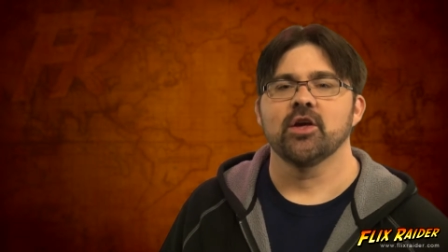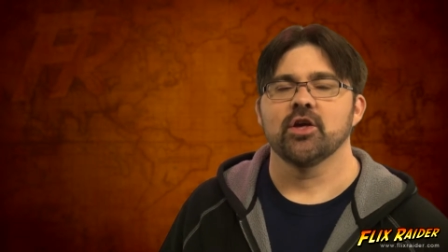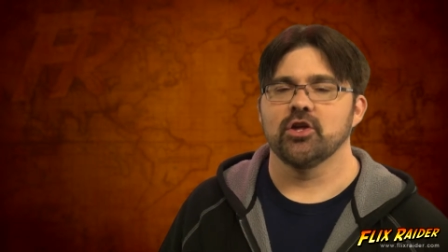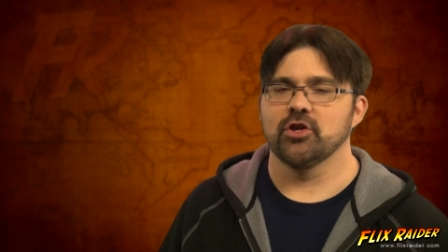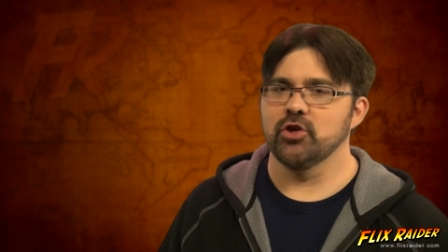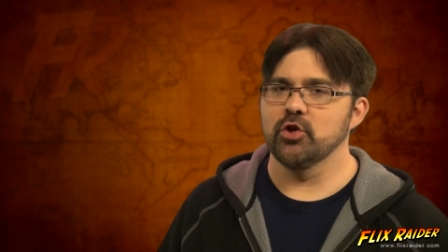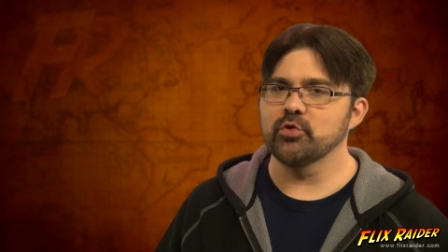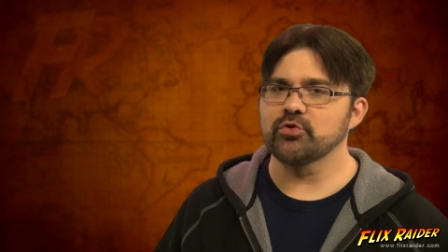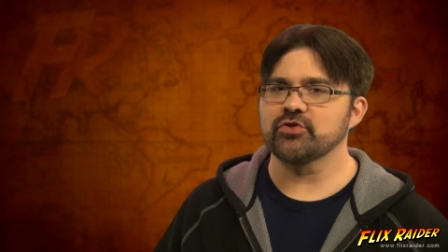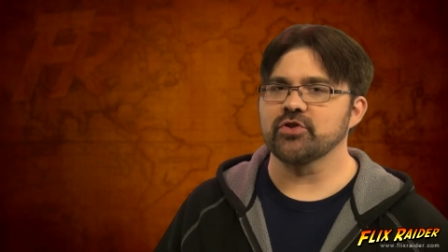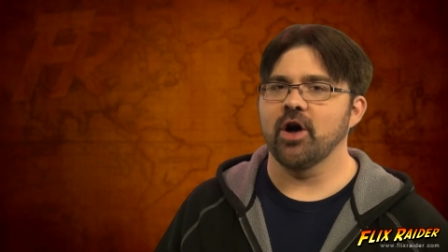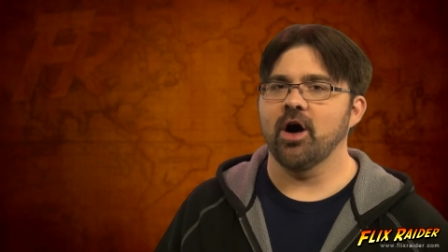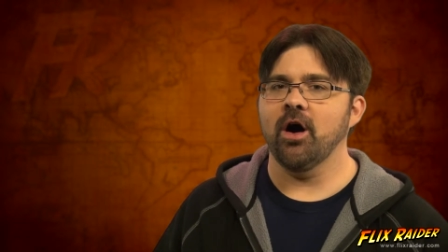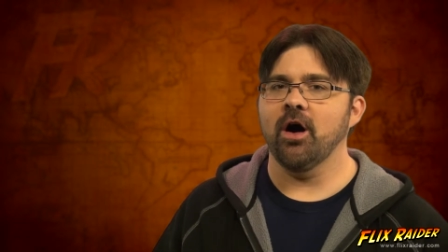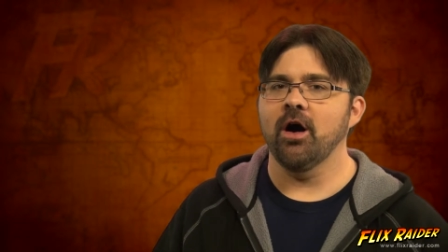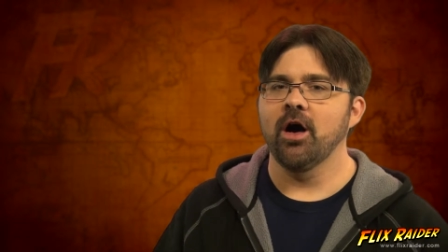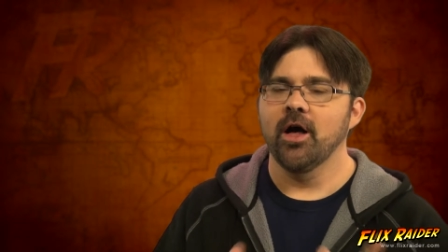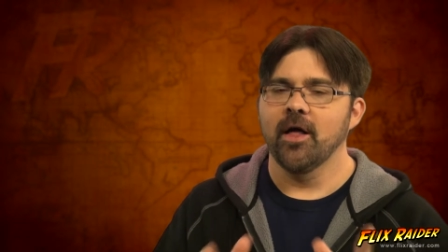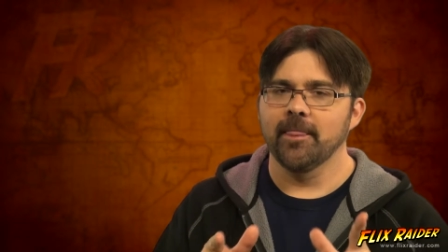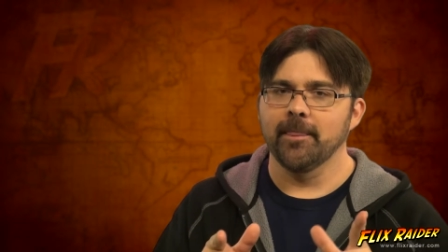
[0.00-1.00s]
you
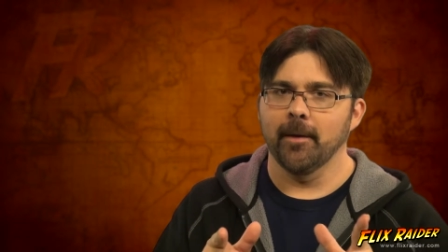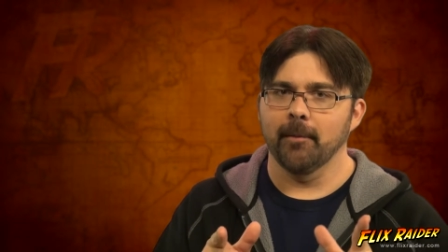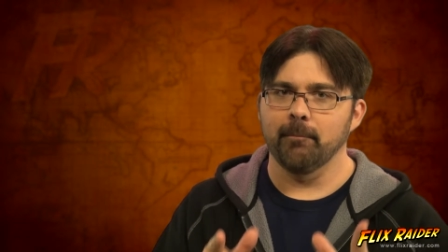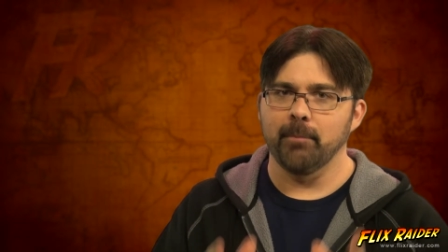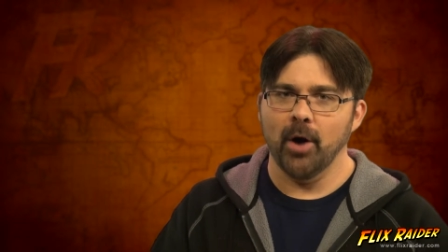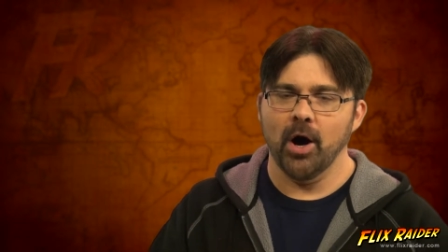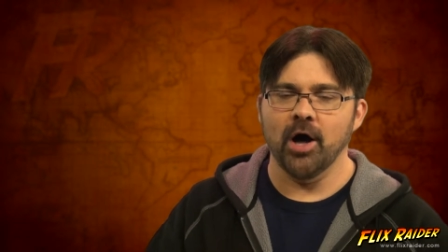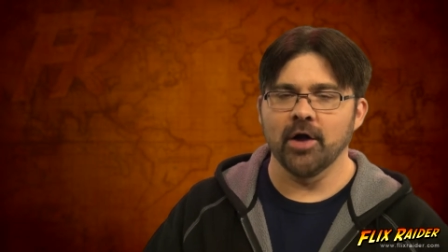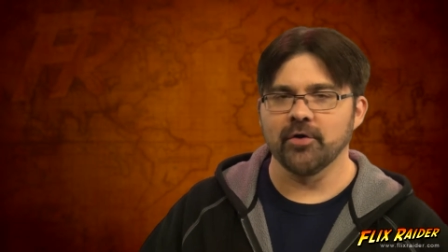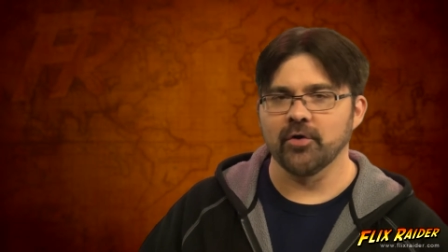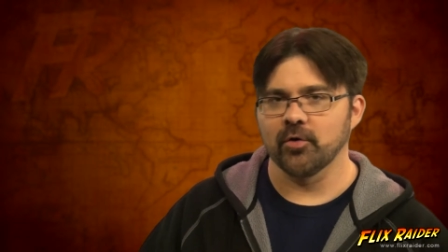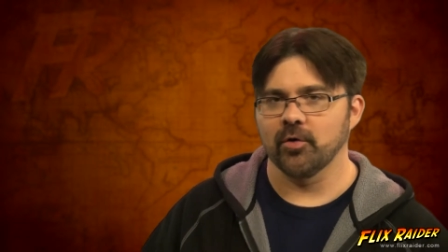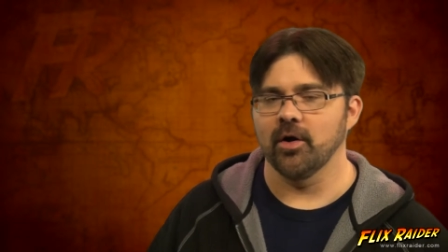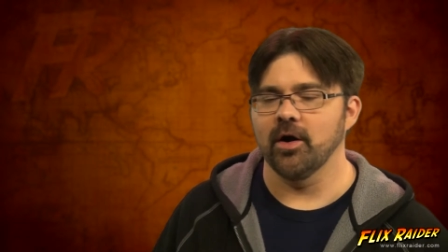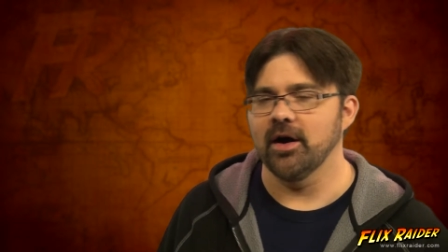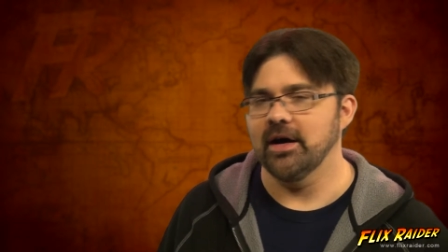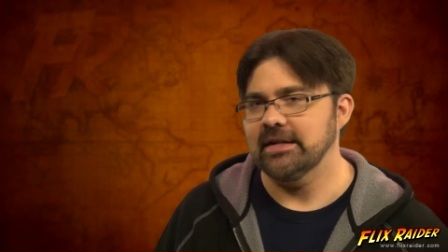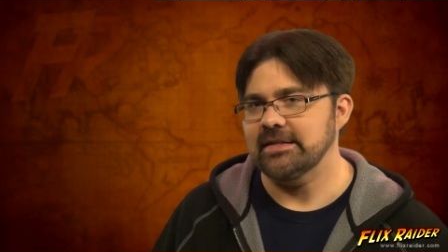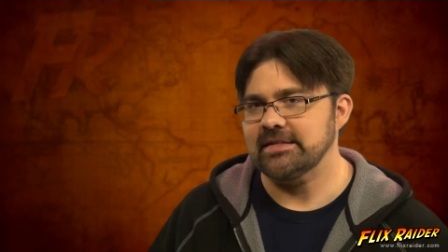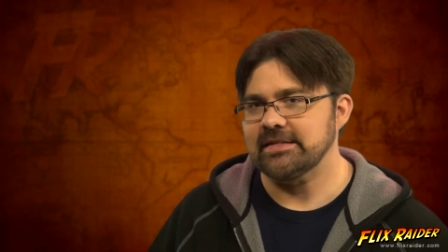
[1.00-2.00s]
saw the
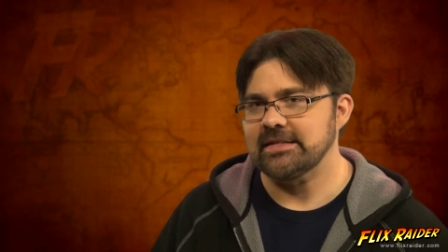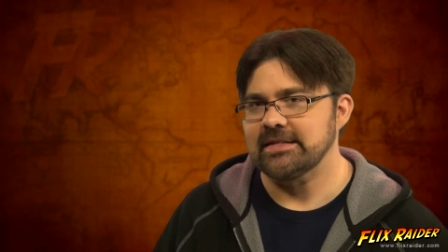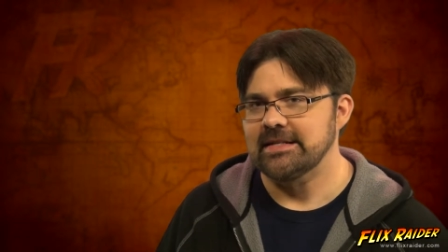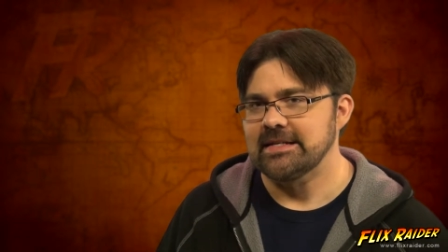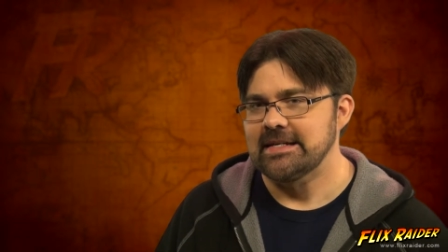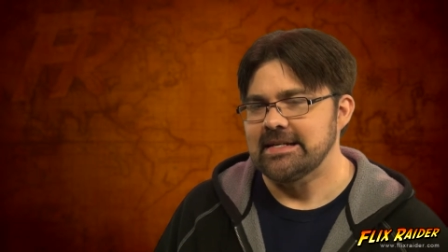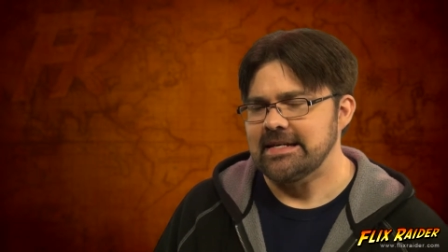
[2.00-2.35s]
Bondurants.